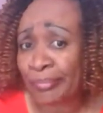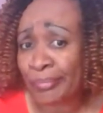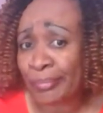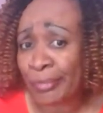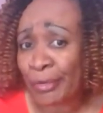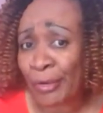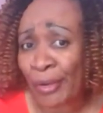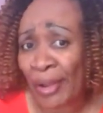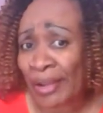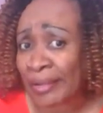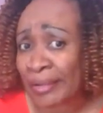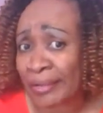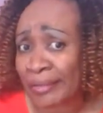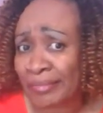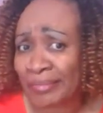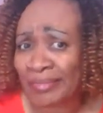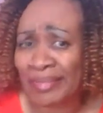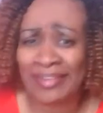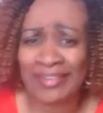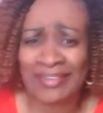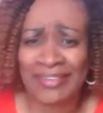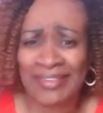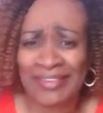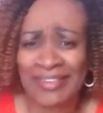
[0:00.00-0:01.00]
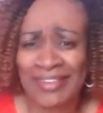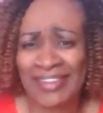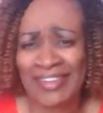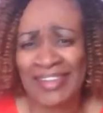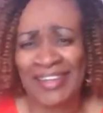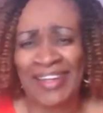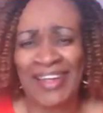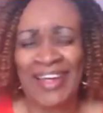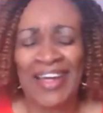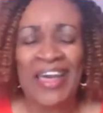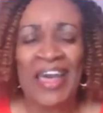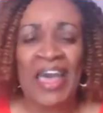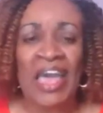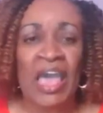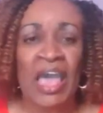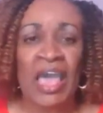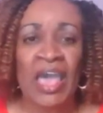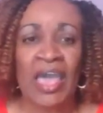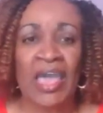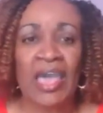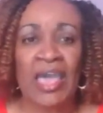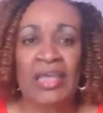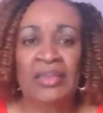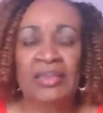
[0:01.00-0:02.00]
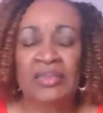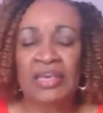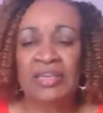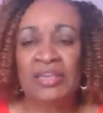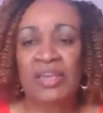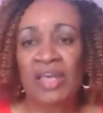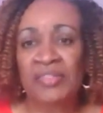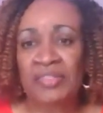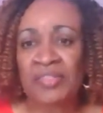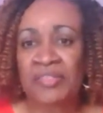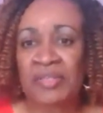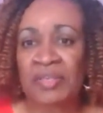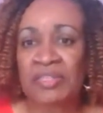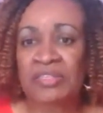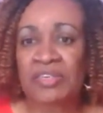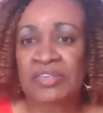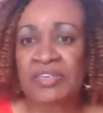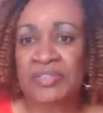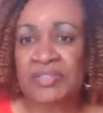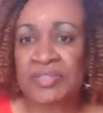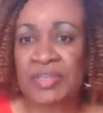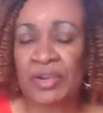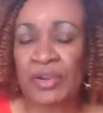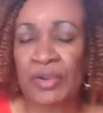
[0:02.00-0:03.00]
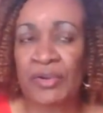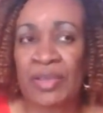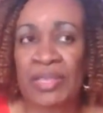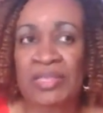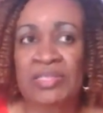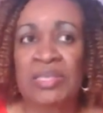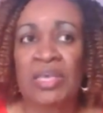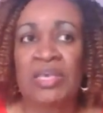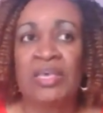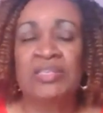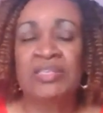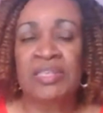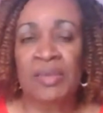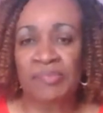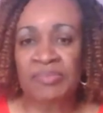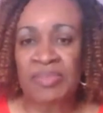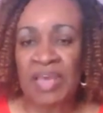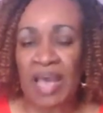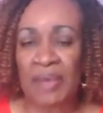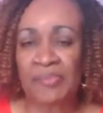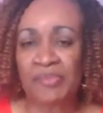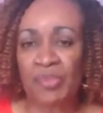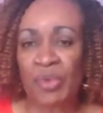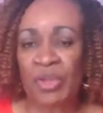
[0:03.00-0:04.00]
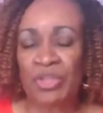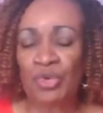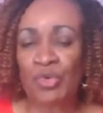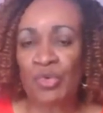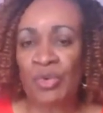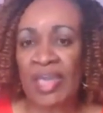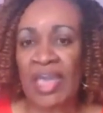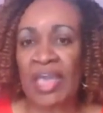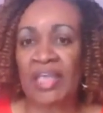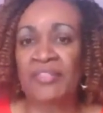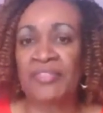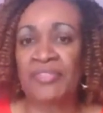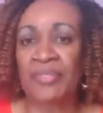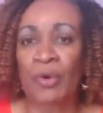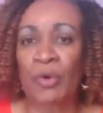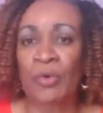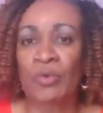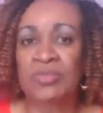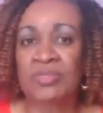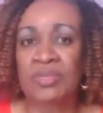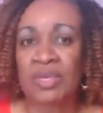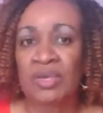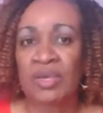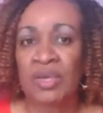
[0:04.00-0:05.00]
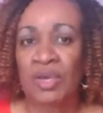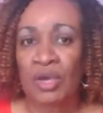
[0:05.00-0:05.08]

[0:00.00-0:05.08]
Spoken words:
credit. And another thing to consider is sometimes when you get those